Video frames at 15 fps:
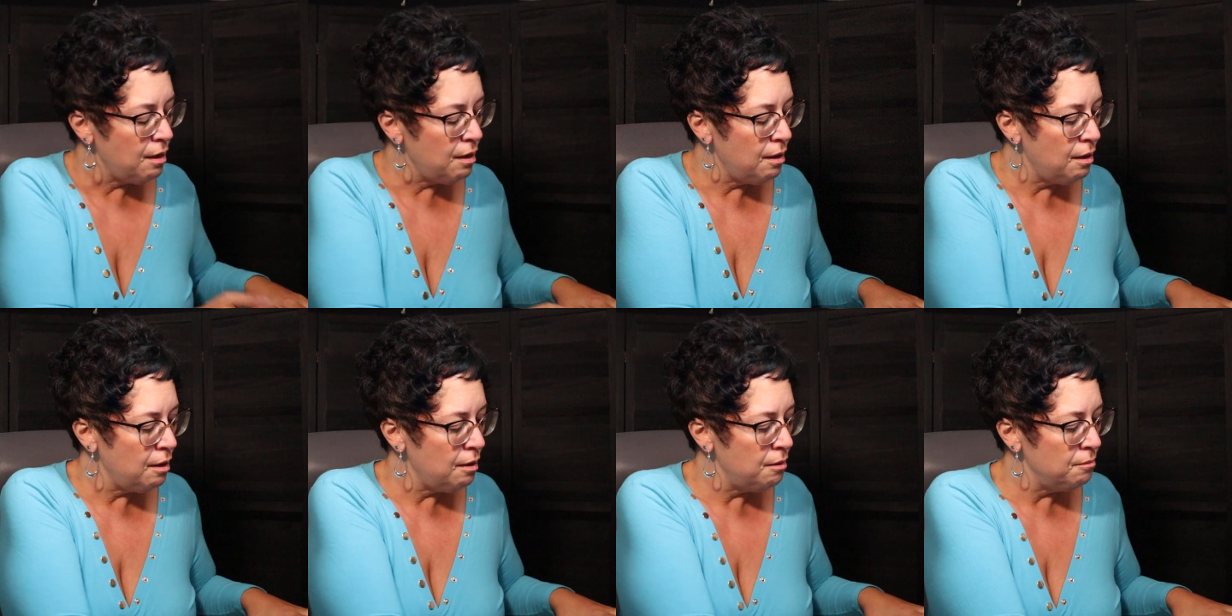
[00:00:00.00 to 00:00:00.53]

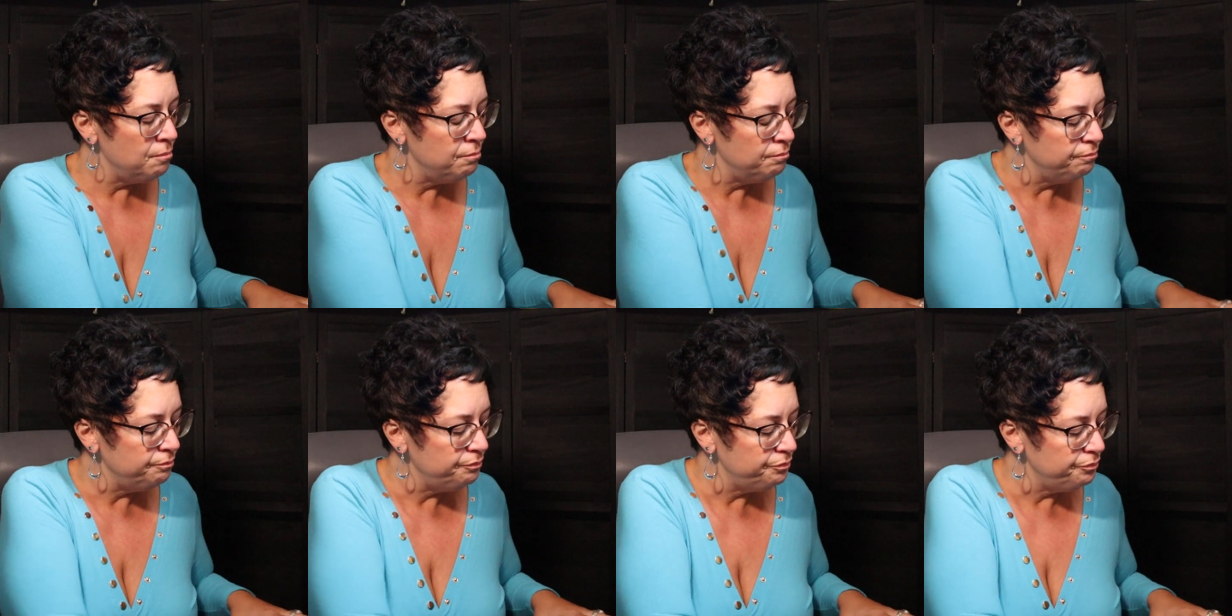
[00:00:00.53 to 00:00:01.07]
Um,
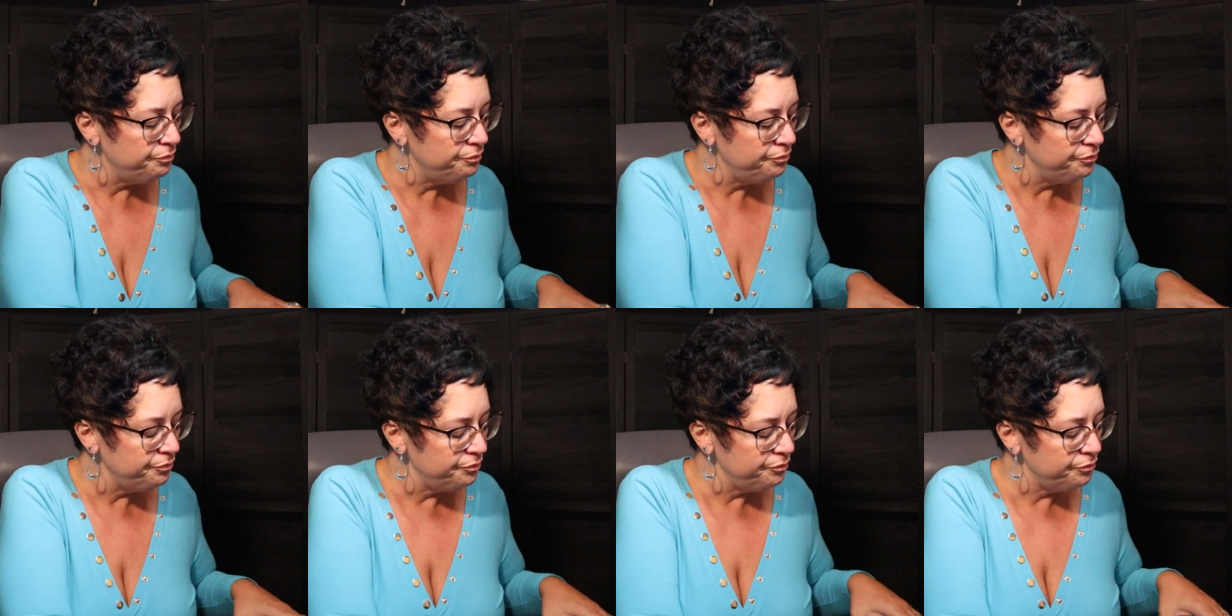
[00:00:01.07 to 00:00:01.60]

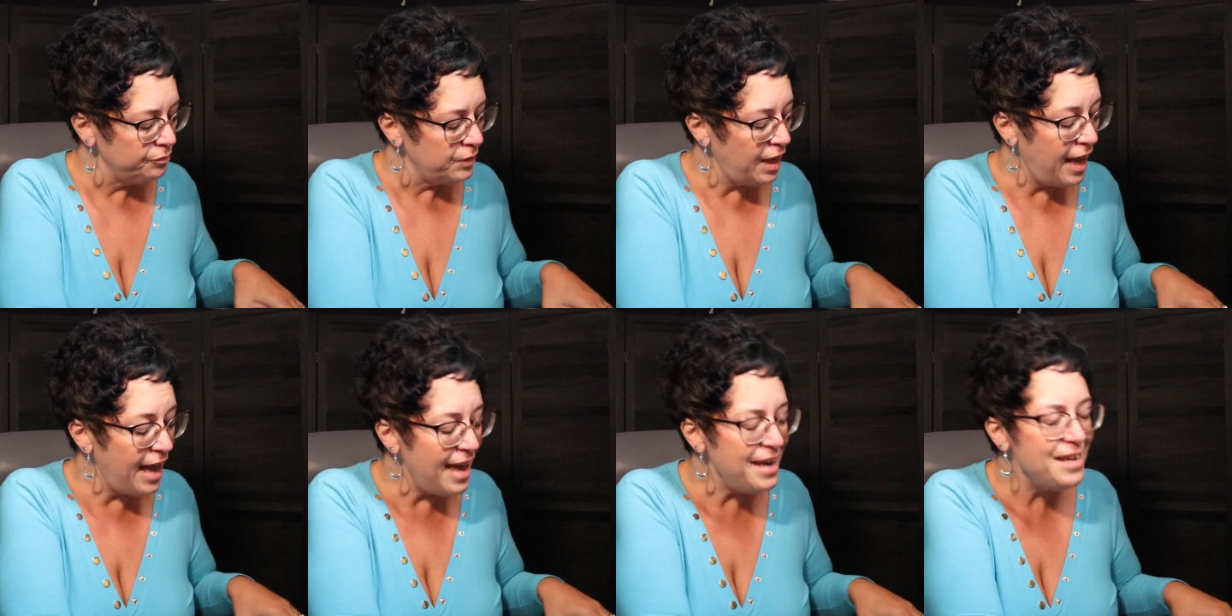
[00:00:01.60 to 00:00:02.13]

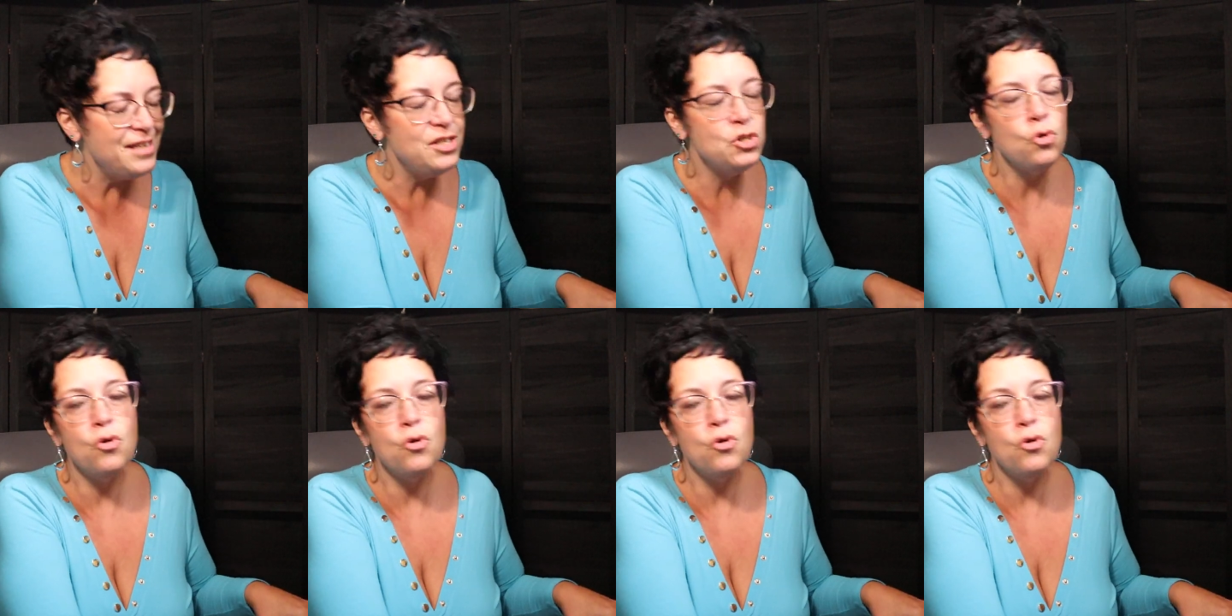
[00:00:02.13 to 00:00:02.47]
headed